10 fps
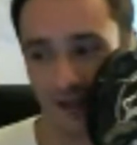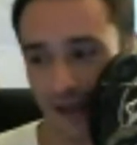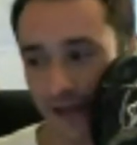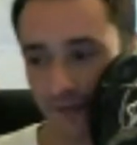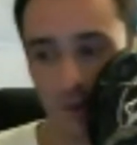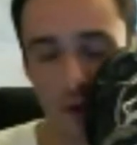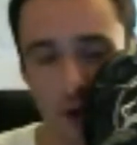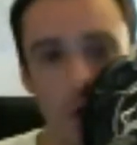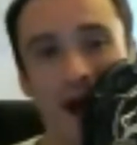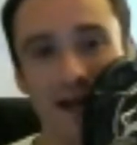Like if the
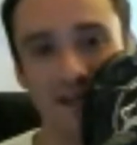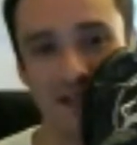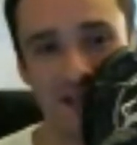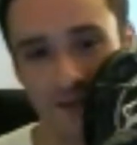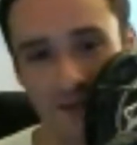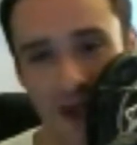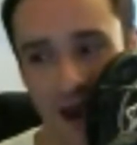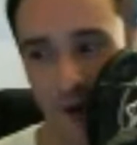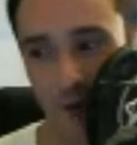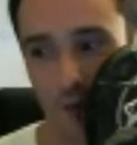Moto X came
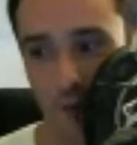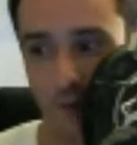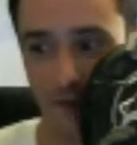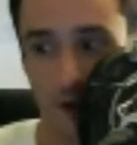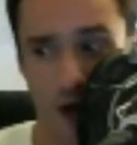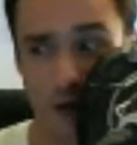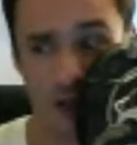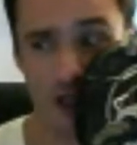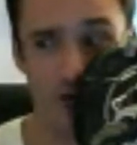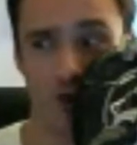out when the
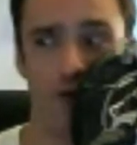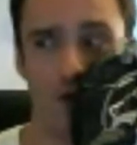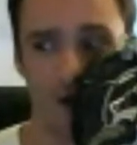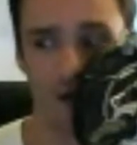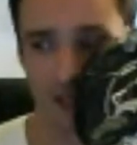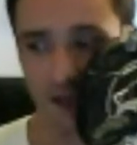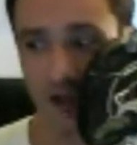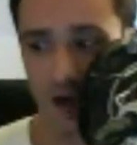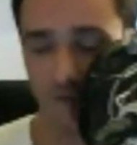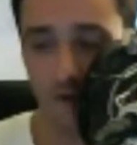OG Droid
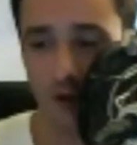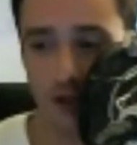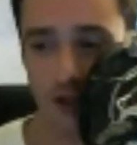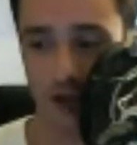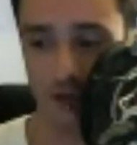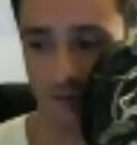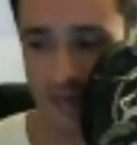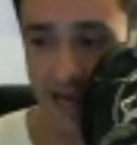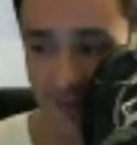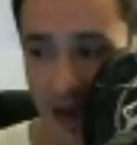first
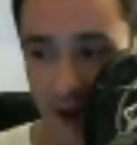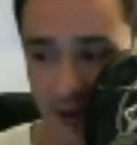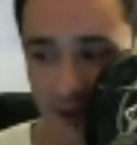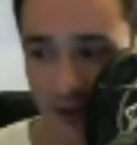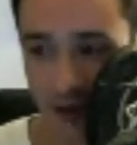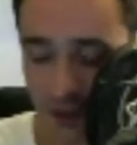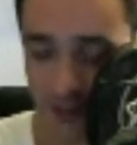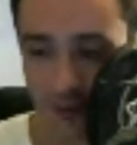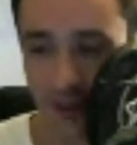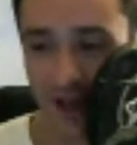came out, or
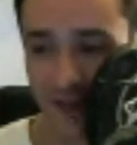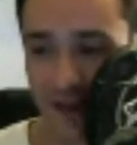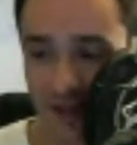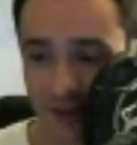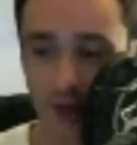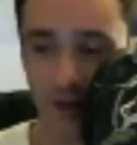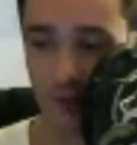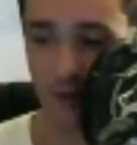something like that, it